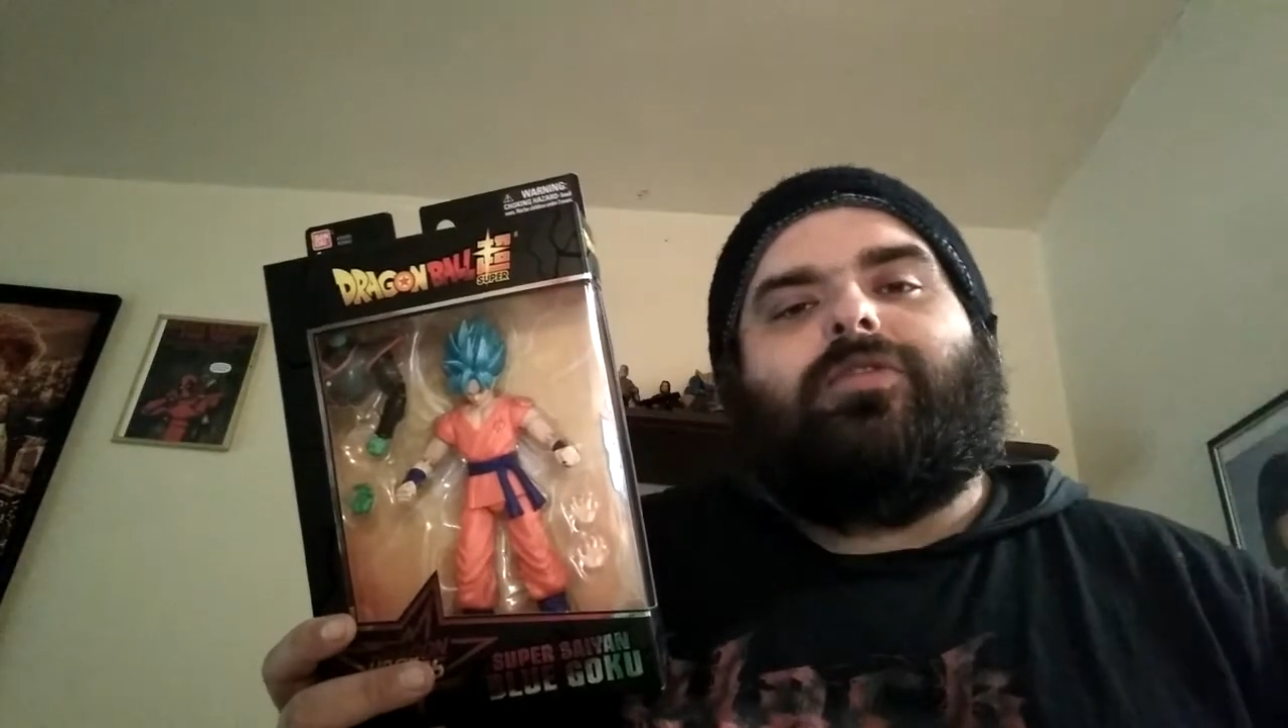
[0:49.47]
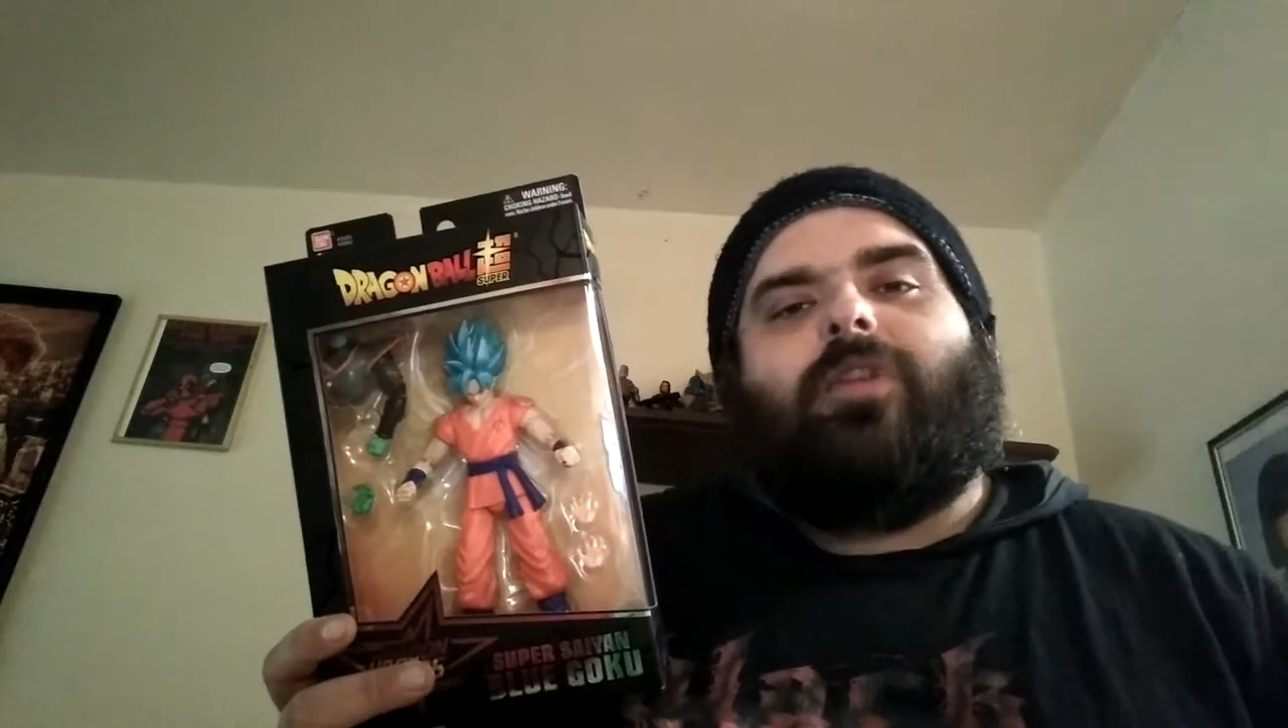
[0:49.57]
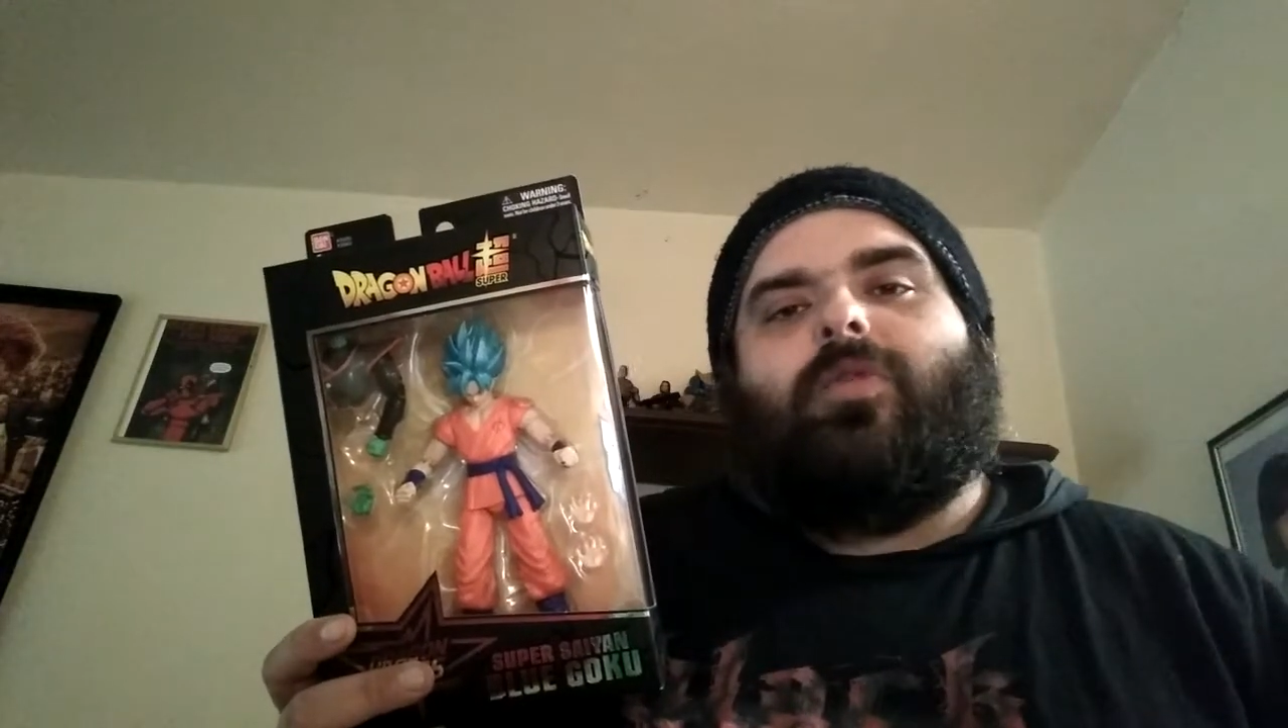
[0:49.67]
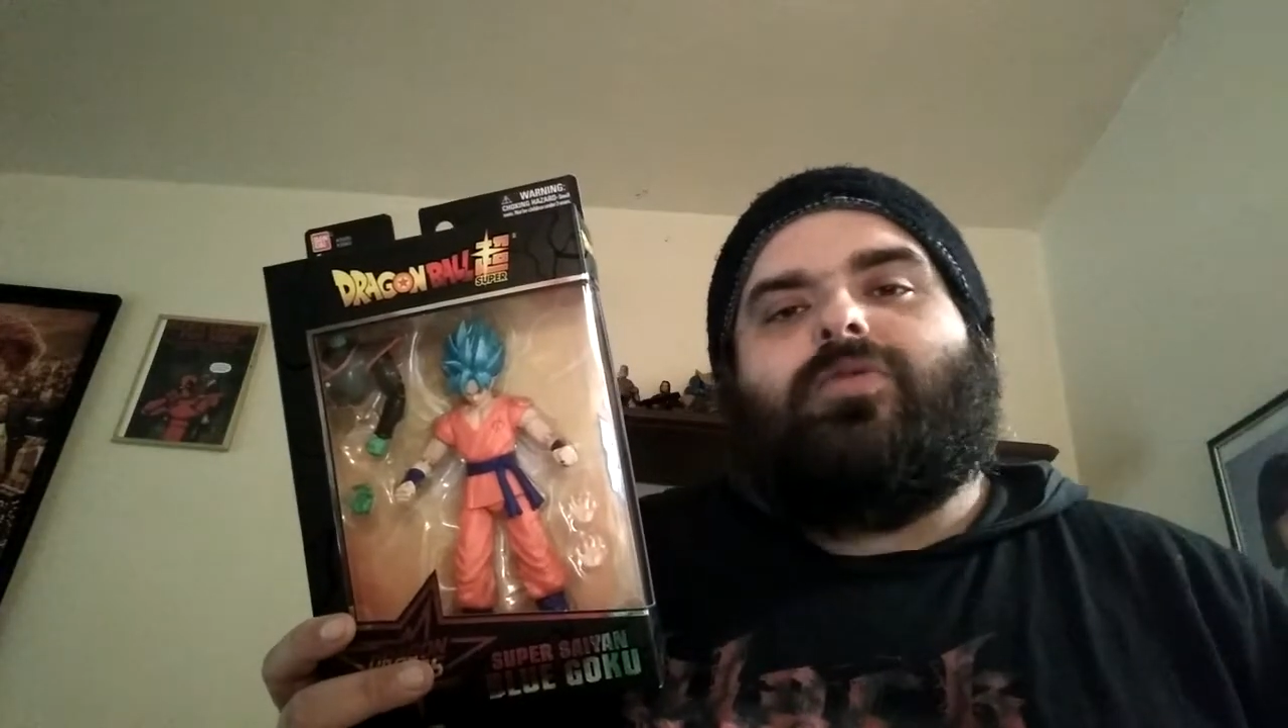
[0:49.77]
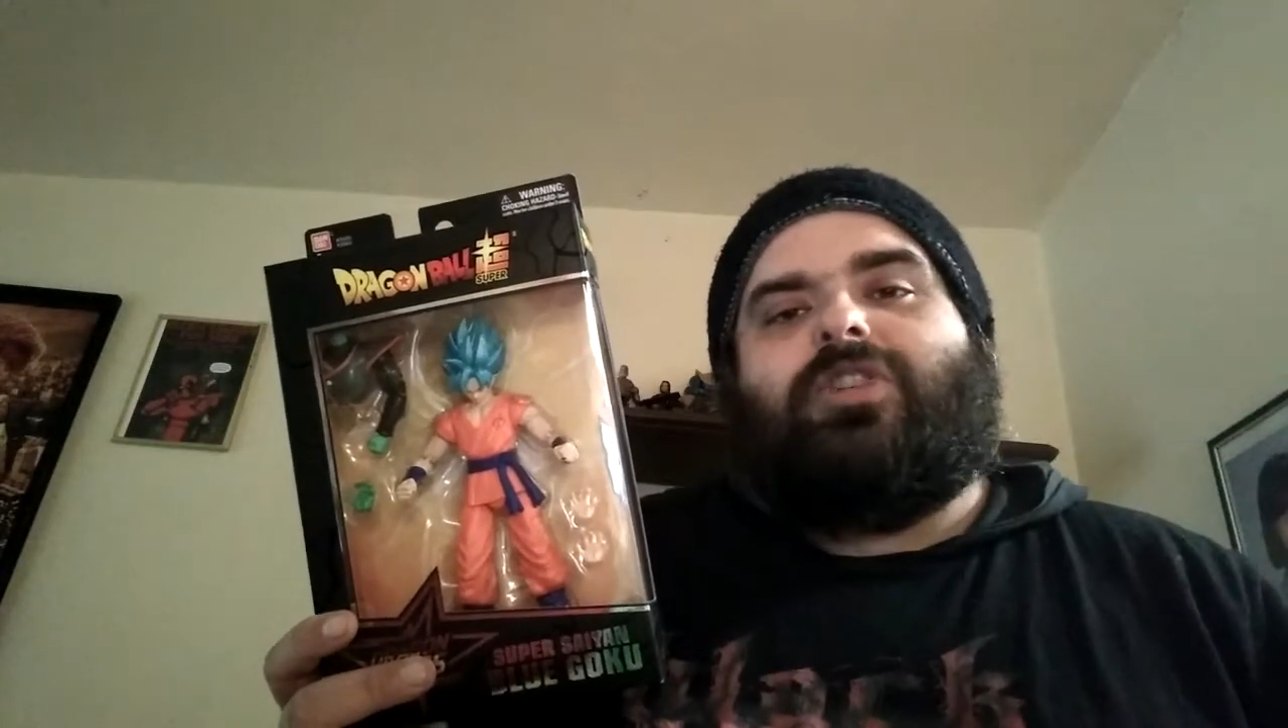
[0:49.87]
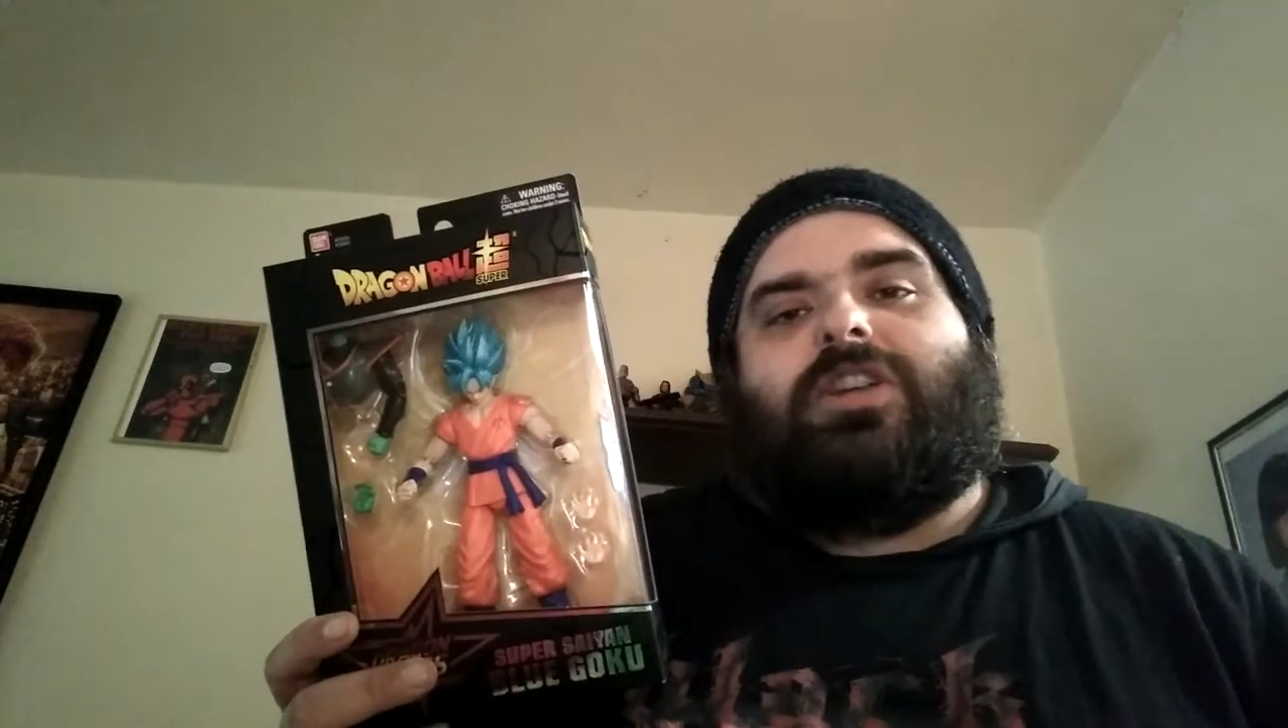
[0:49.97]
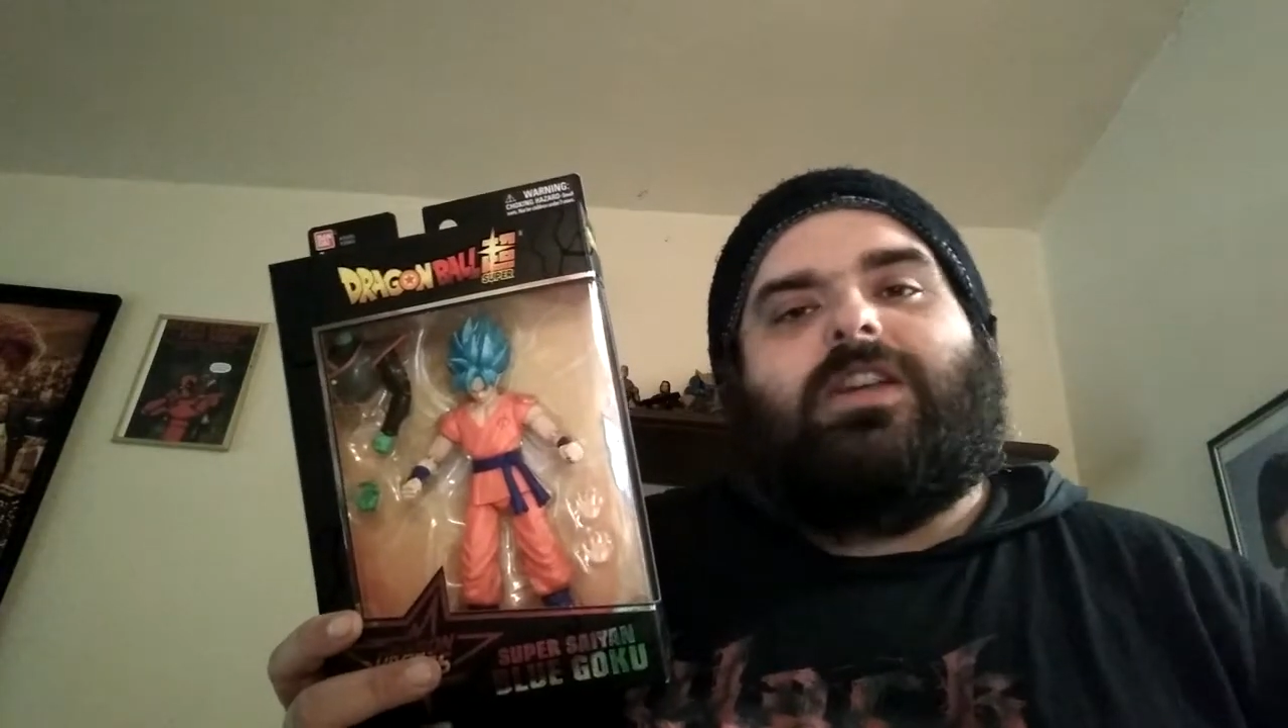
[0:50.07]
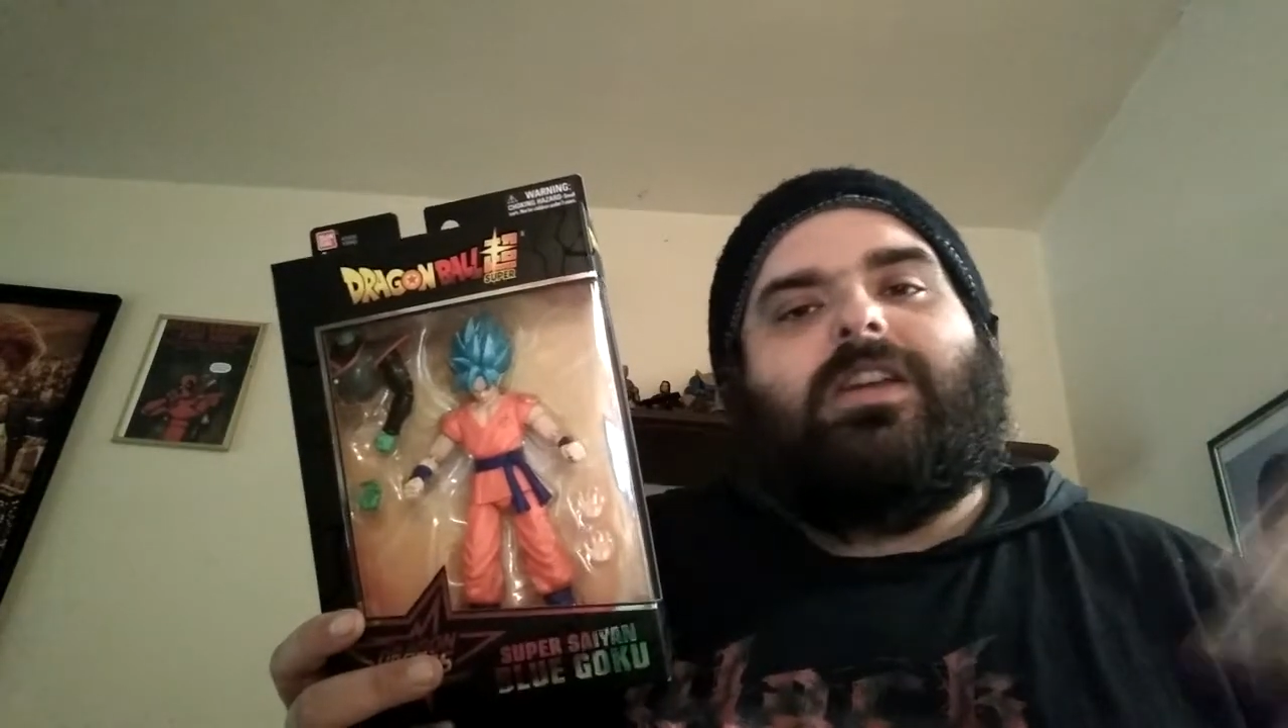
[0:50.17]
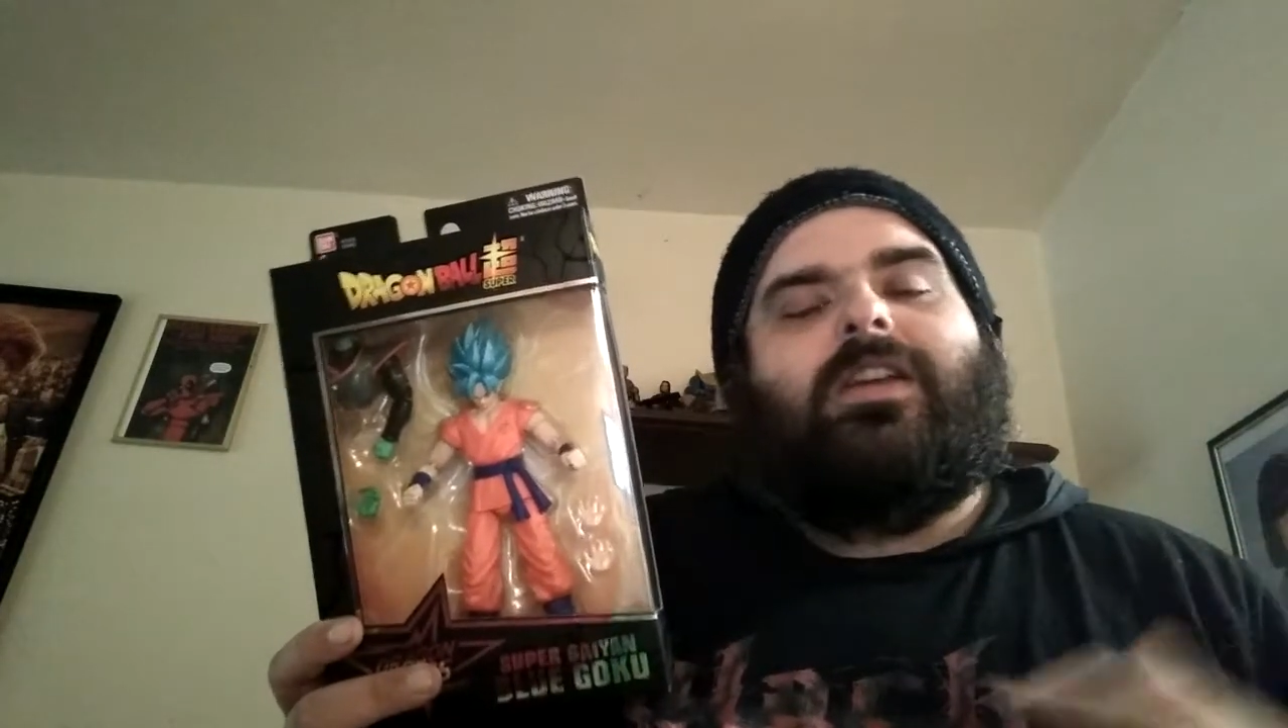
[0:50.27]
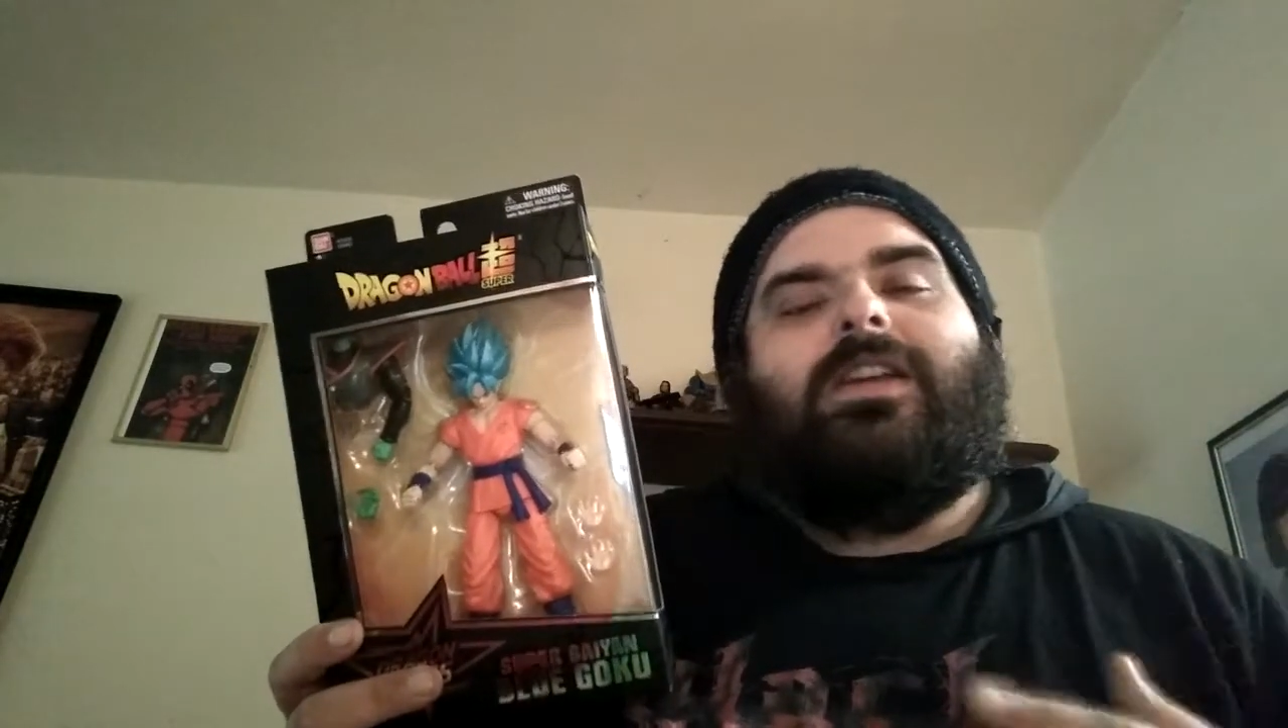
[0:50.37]

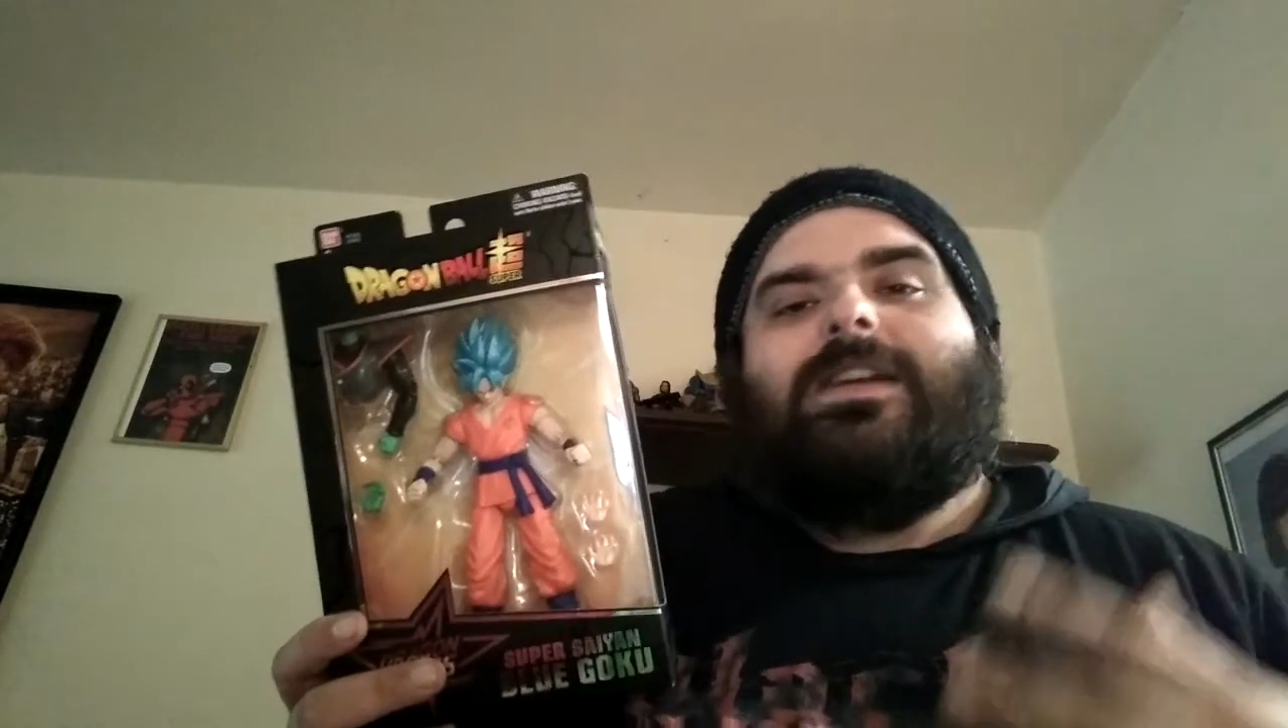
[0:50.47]
Roshi,